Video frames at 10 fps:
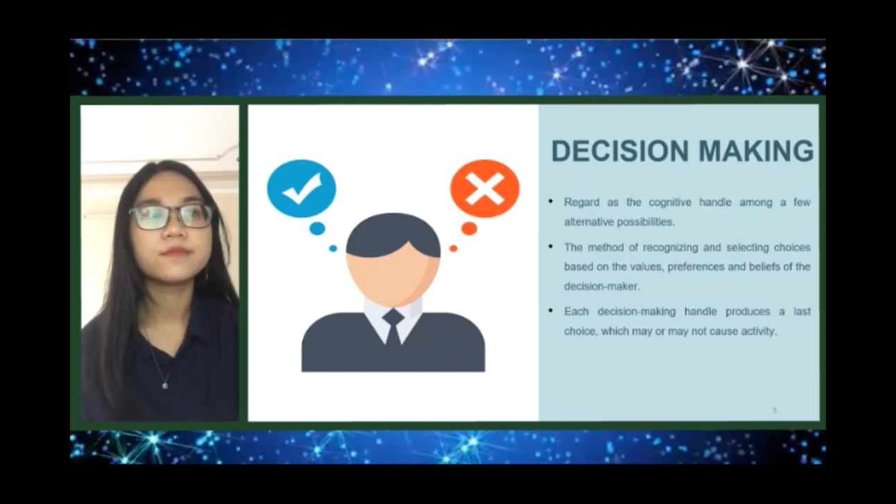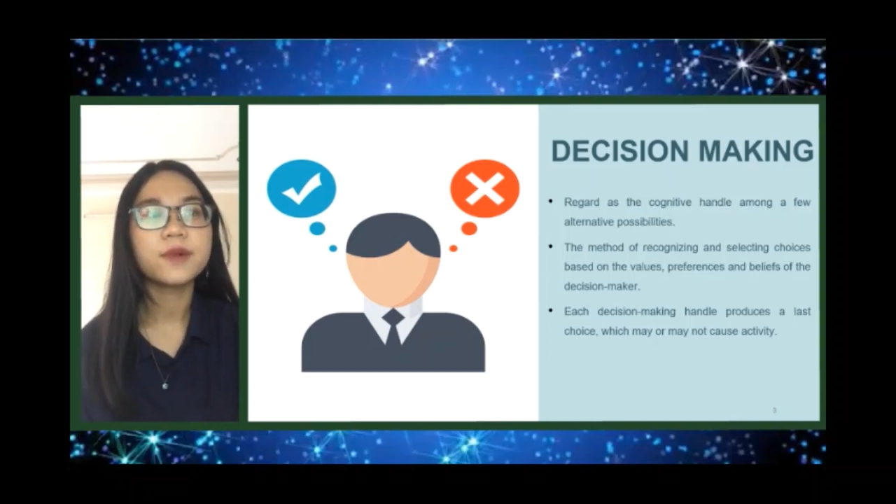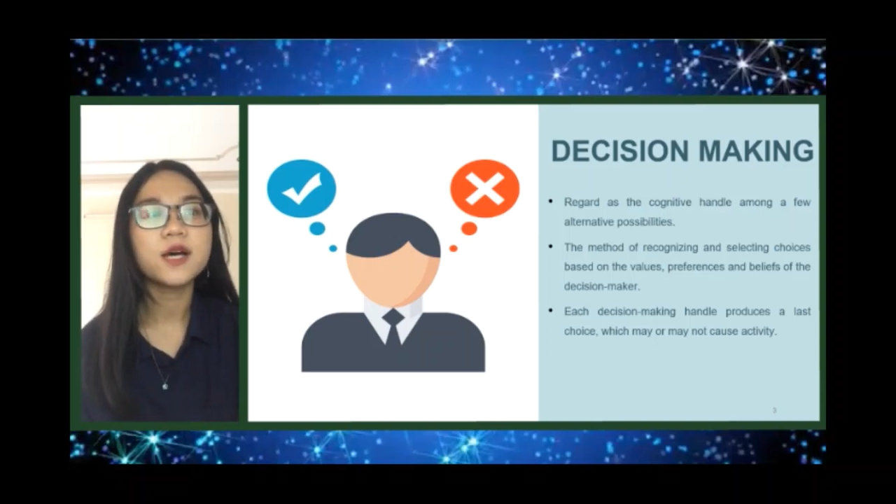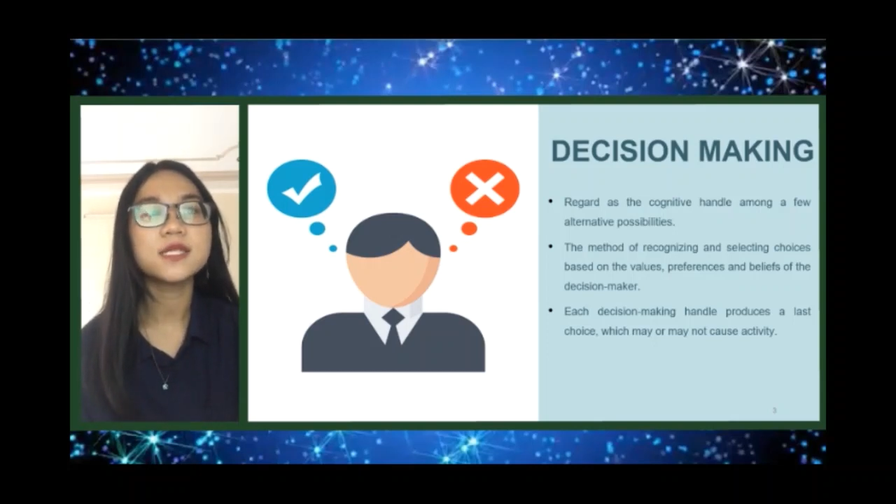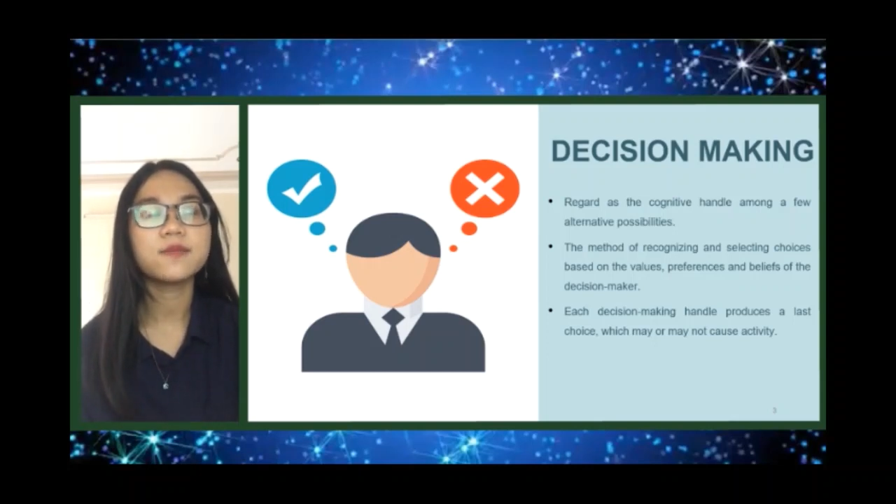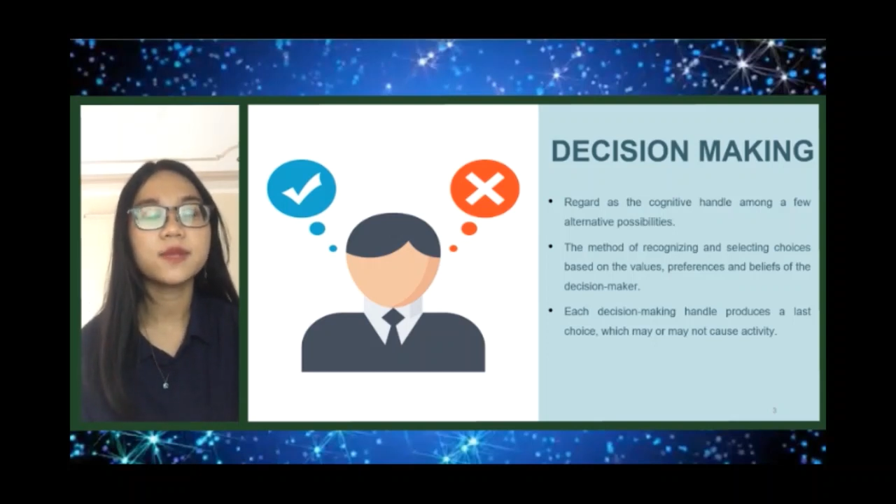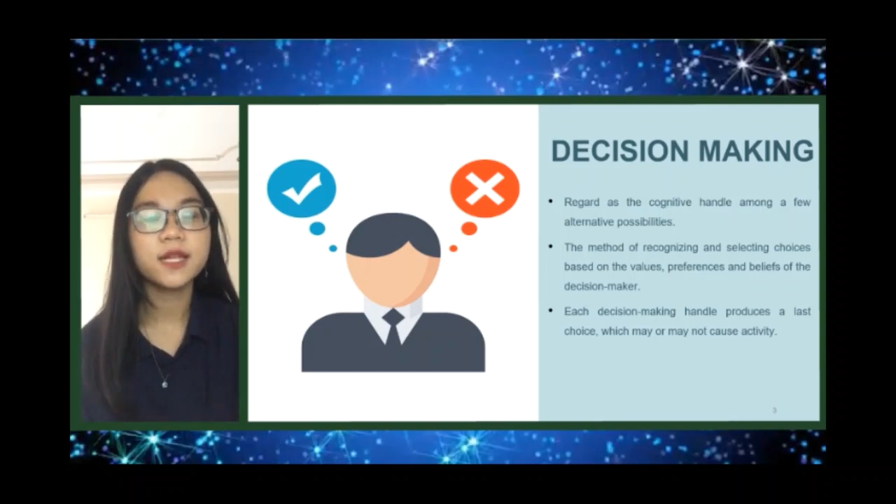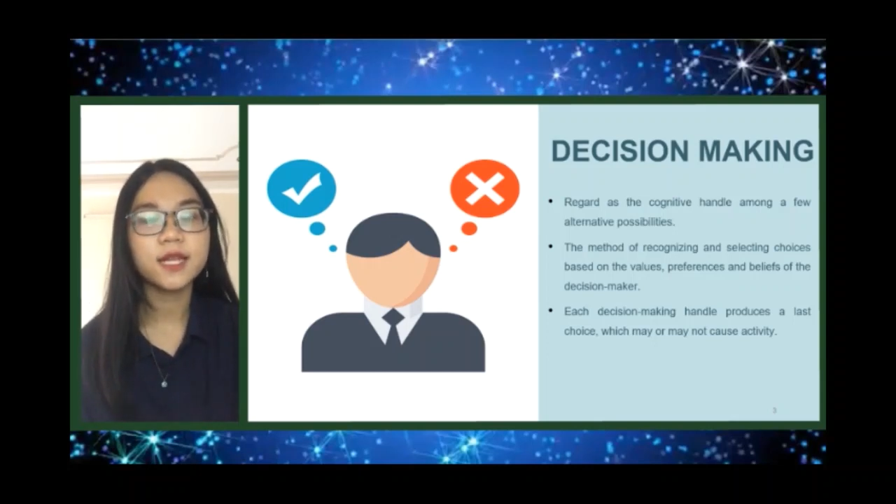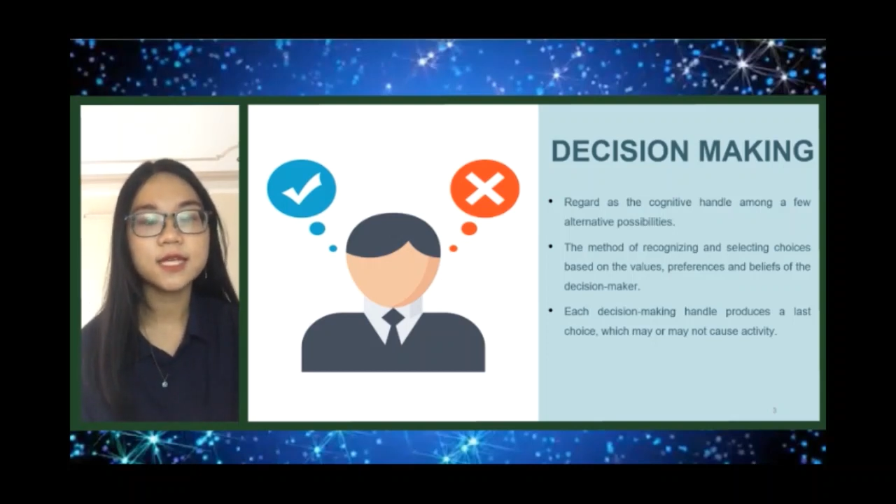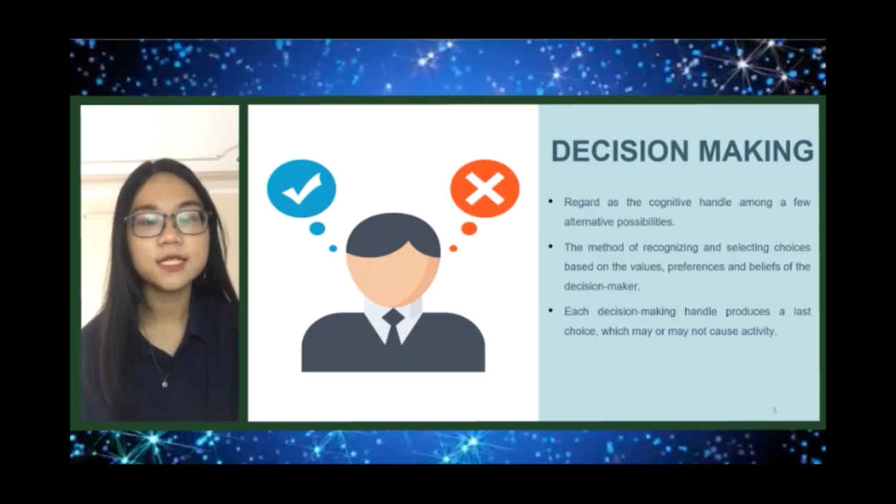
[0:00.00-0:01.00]

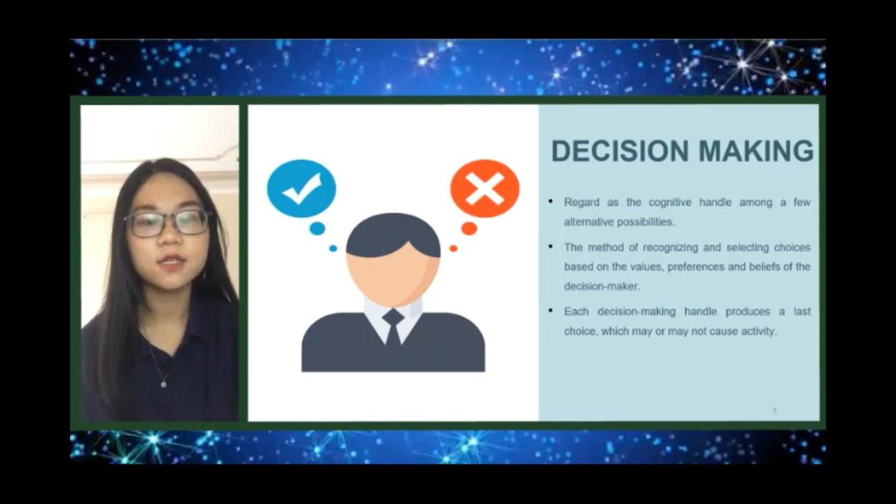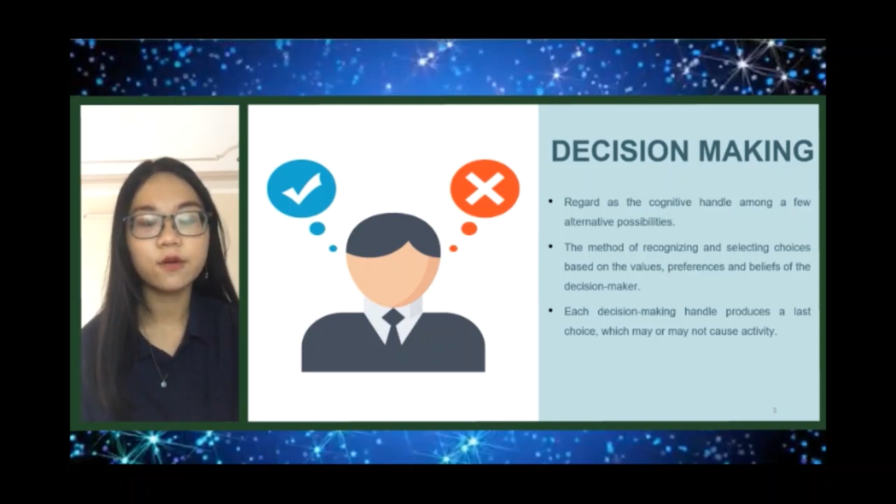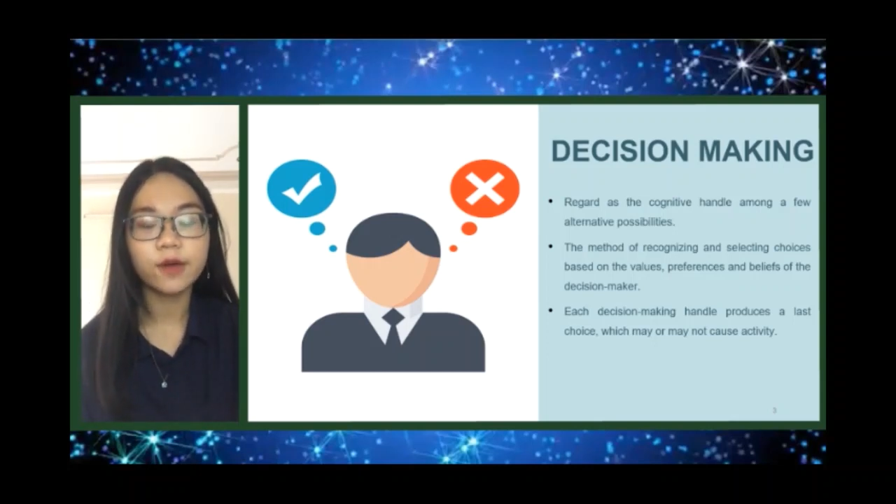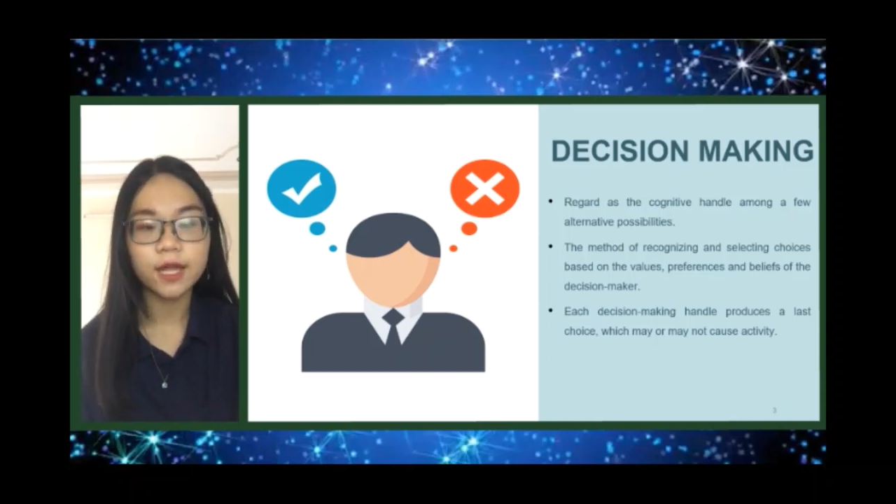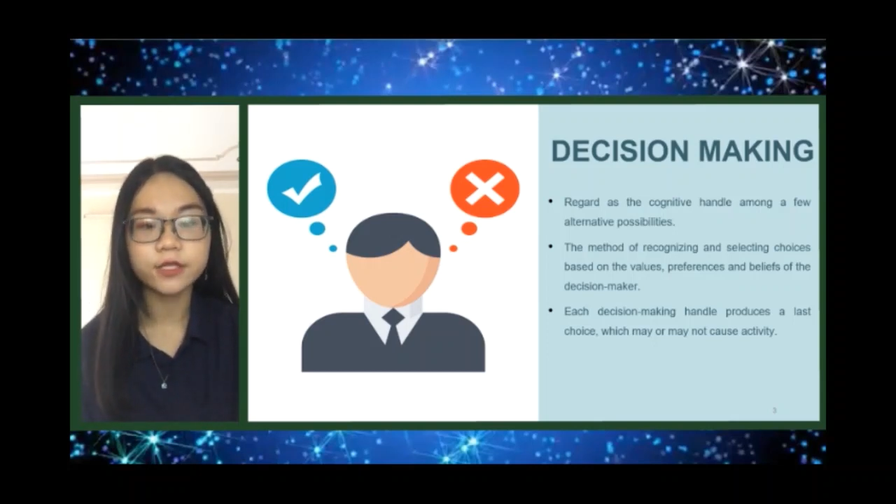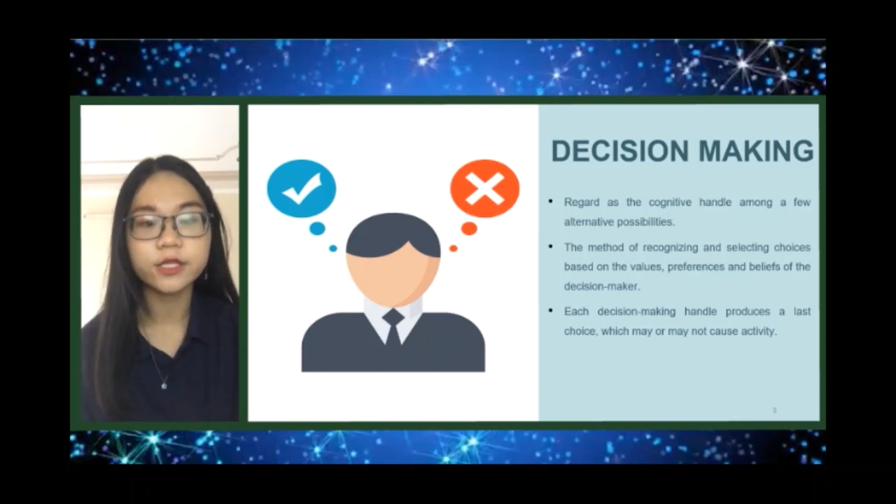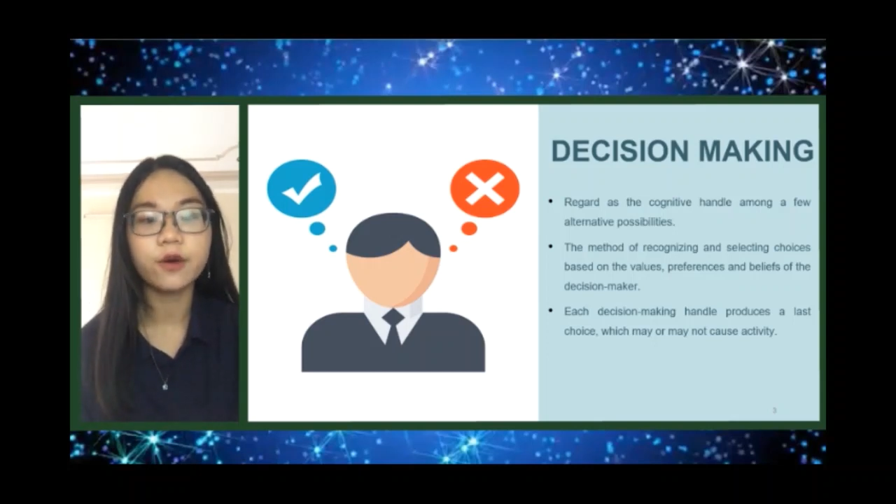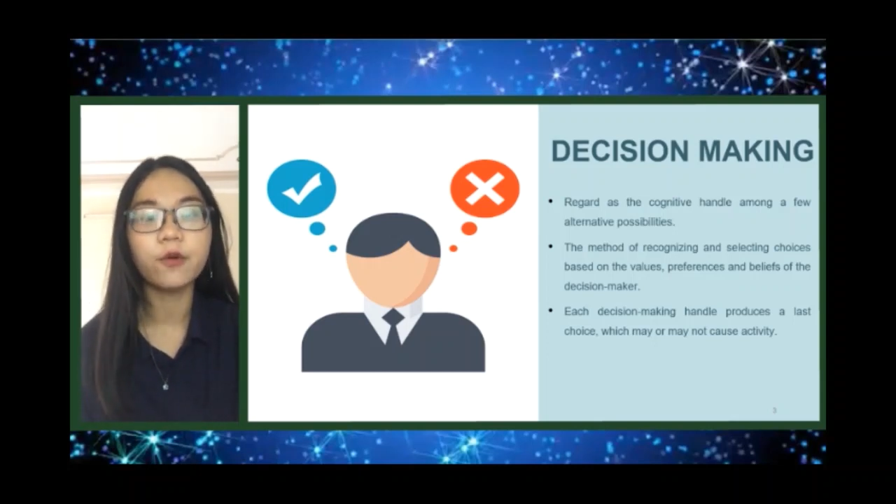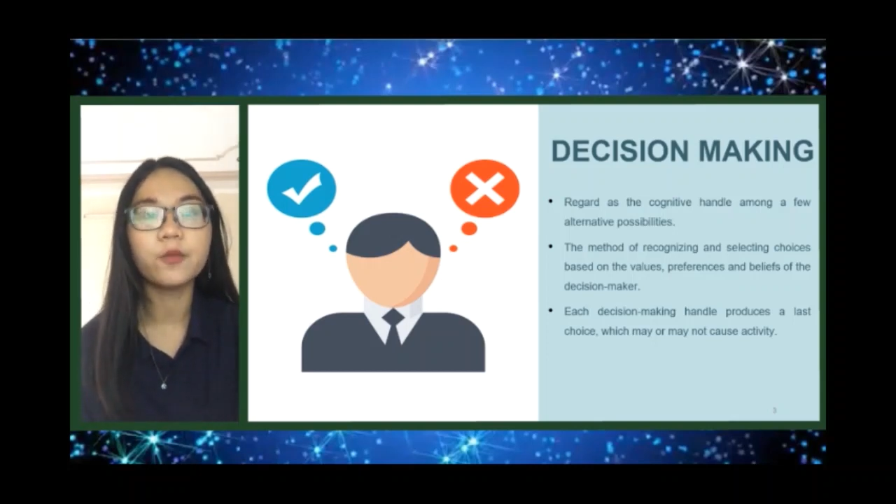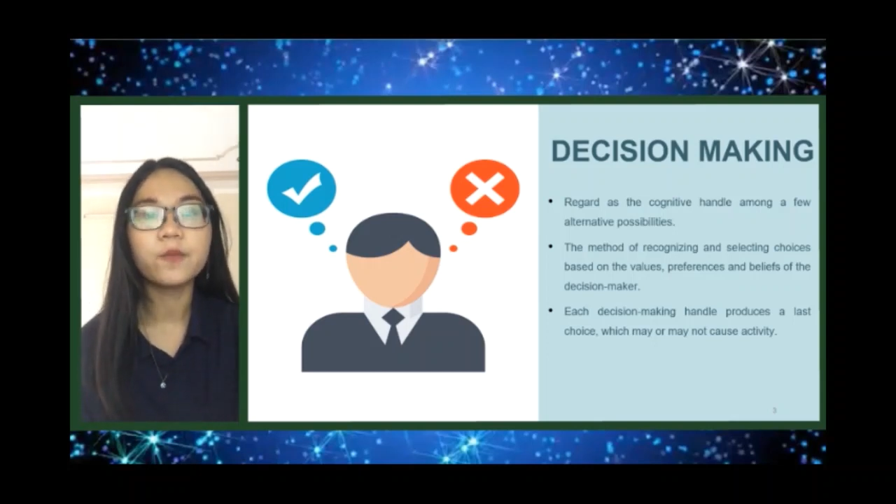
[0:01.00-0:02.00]
possibilities you can do.